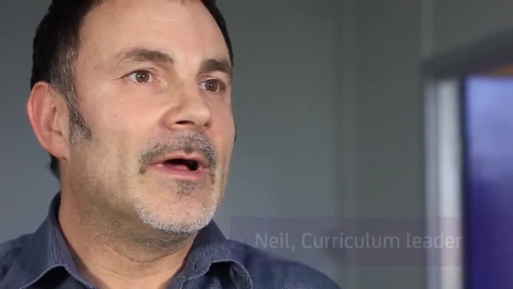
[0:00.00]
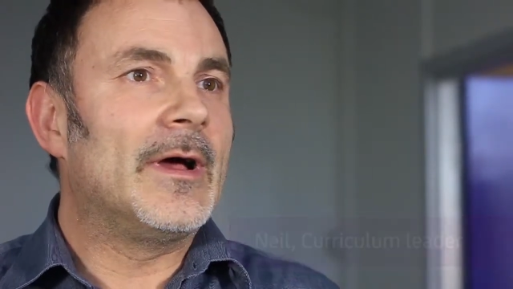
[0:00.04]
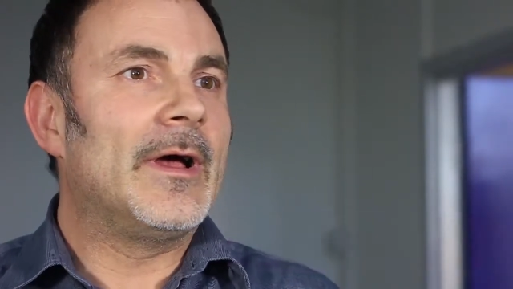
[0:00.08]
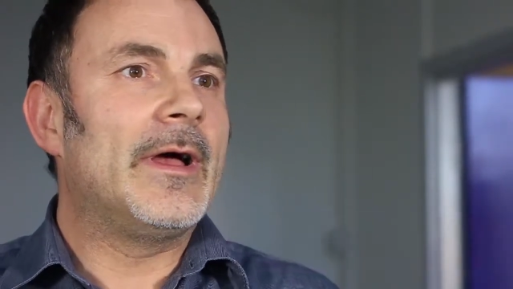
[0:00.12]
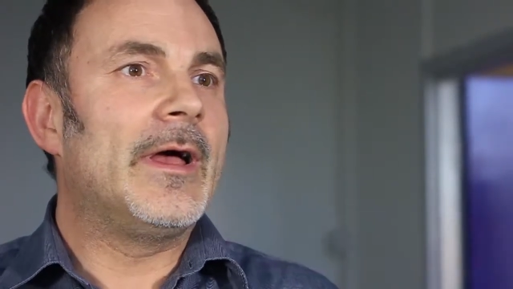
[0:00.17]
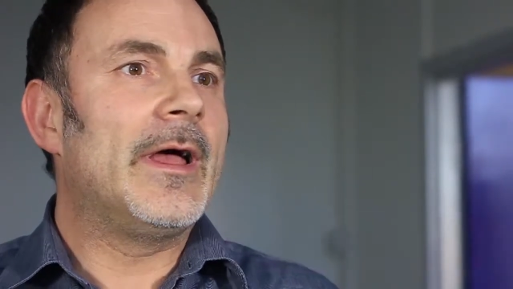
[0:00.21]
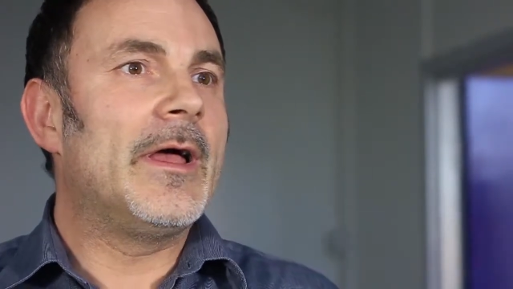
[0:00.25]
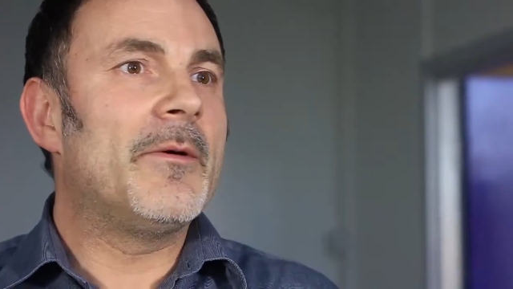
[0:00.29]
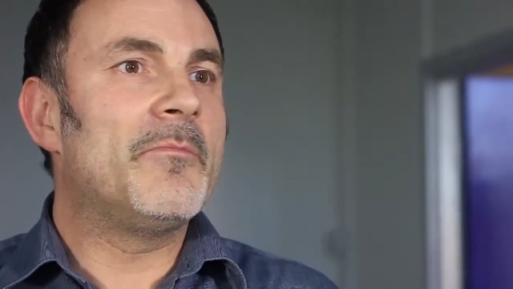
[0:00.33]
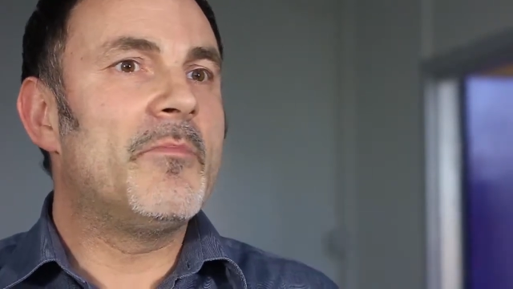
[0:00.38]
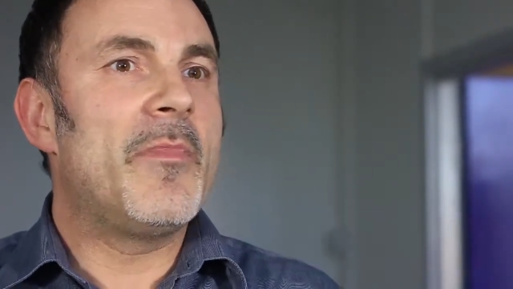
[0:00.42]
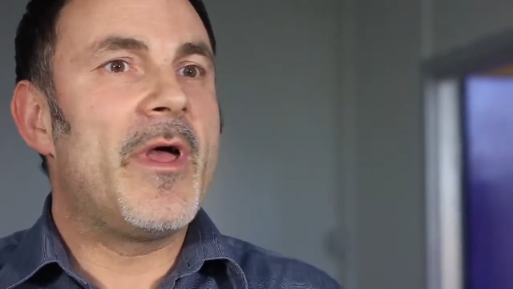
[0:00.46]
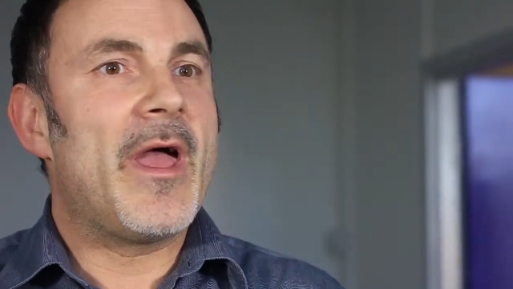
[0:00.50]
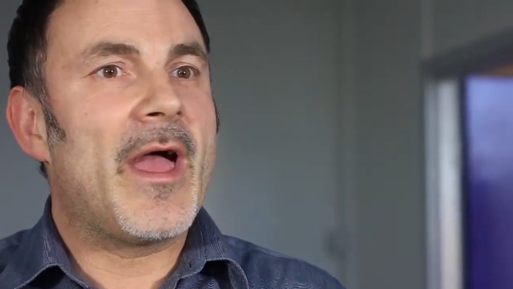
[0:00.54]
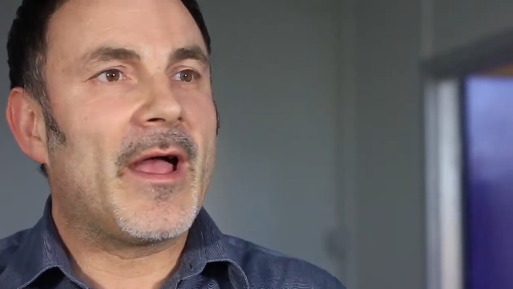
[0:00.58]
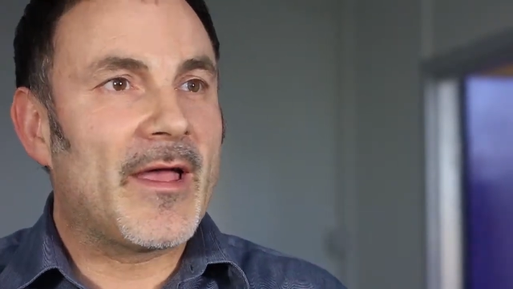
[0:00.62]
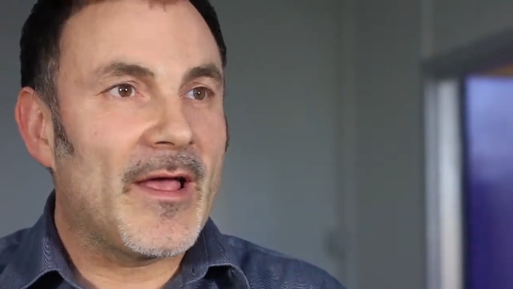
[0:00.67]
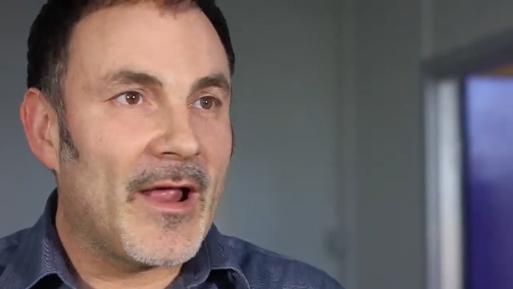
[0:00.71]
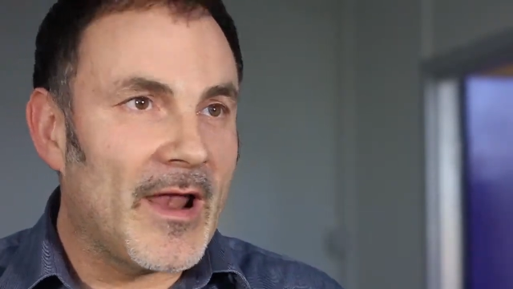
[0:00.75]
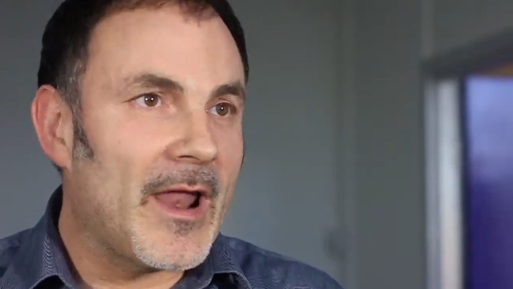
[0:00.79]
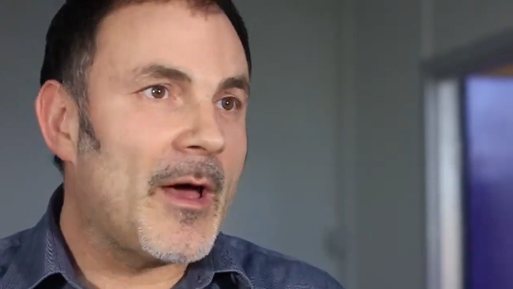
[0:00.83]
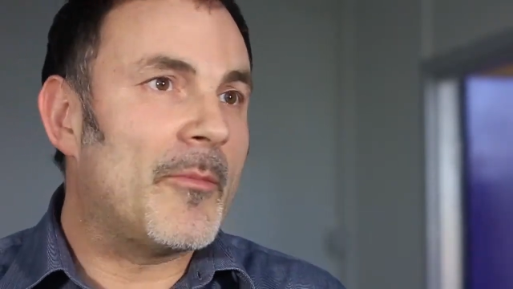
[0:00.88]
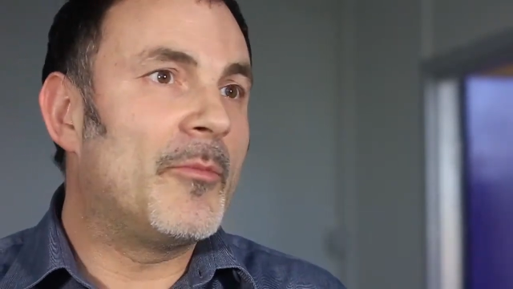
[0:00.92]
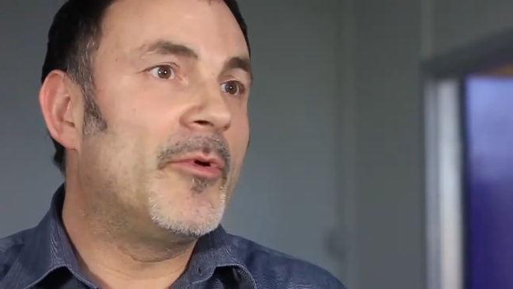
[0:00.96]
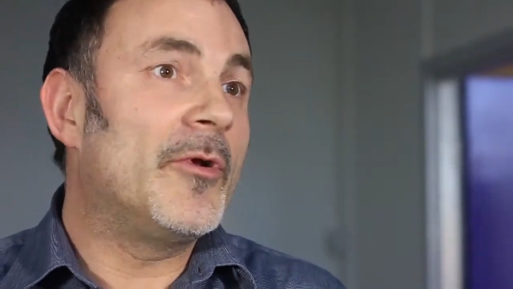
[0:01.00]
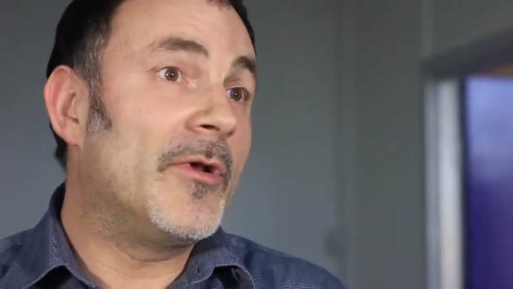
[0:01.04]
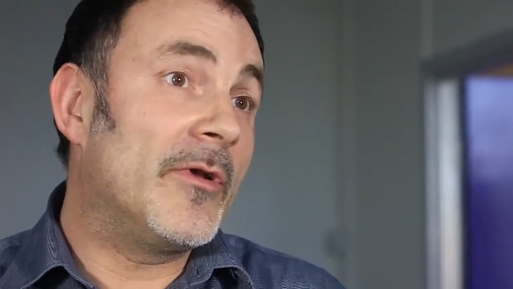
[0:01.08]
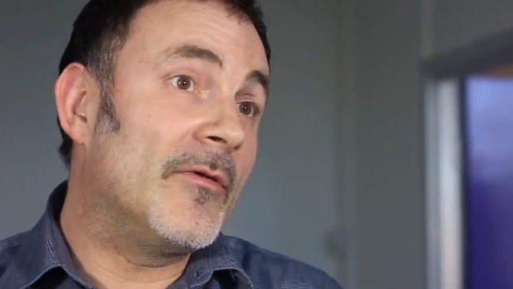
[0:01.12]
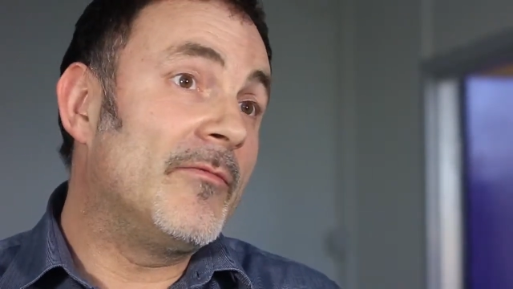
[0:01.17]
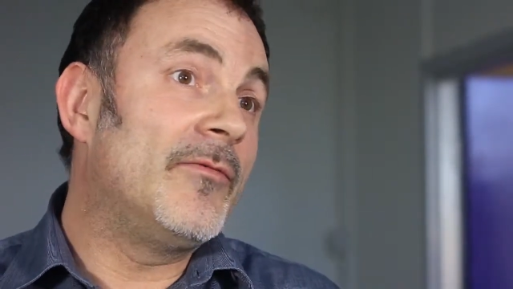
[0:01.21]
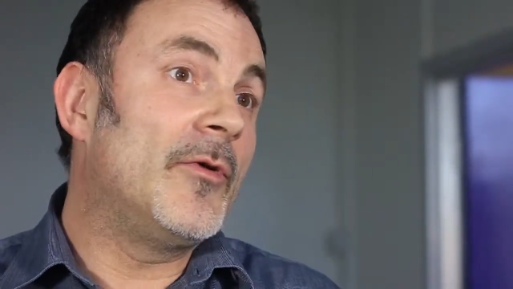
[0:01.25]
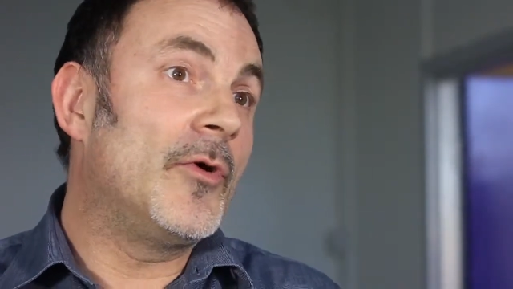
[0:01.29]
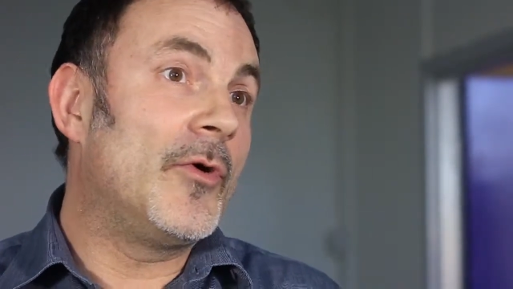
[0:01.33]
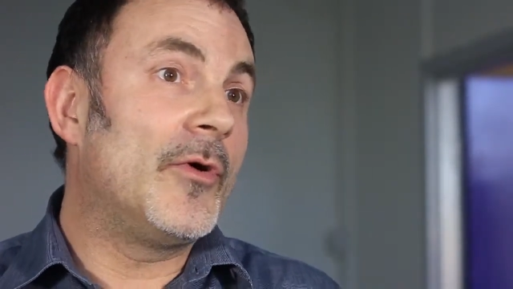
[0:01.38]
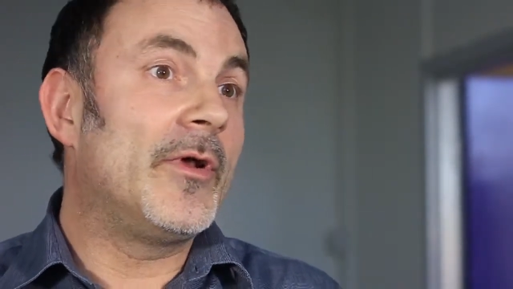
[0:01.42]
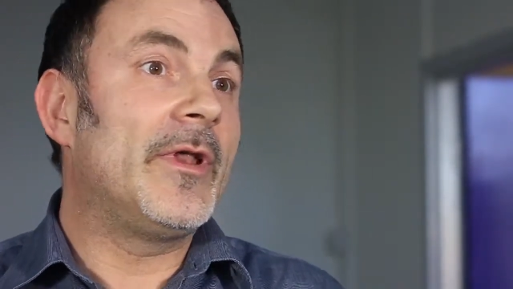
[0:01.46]
their
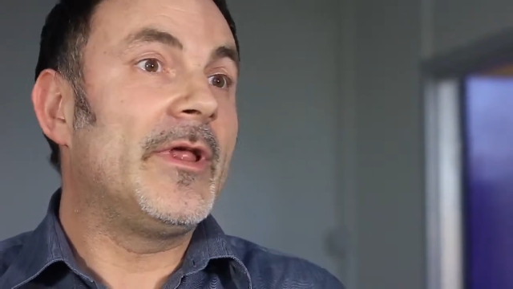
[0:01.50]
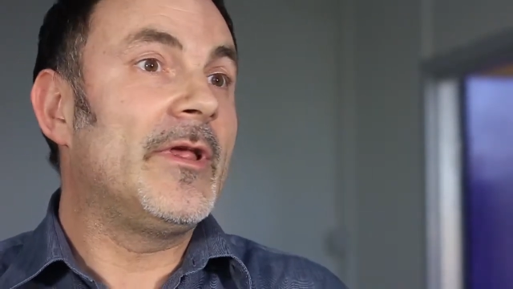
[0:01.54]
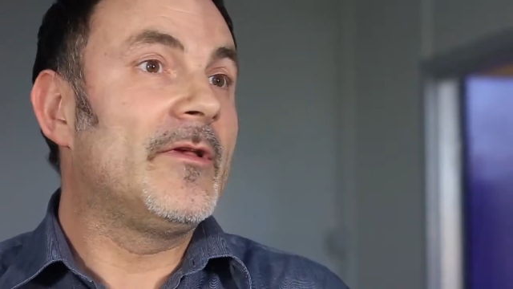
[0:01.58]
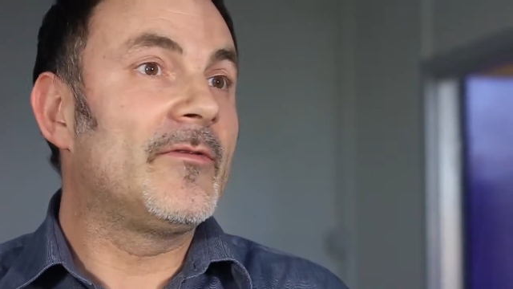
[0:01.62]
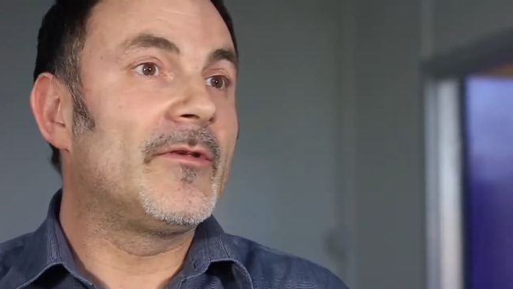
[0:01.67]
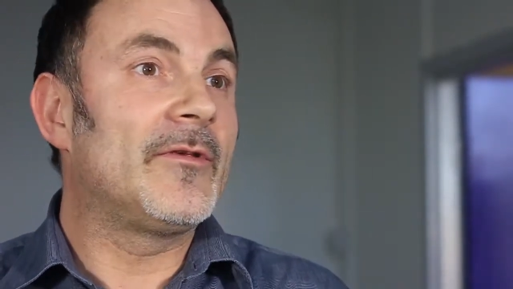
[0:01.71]
collaborative learning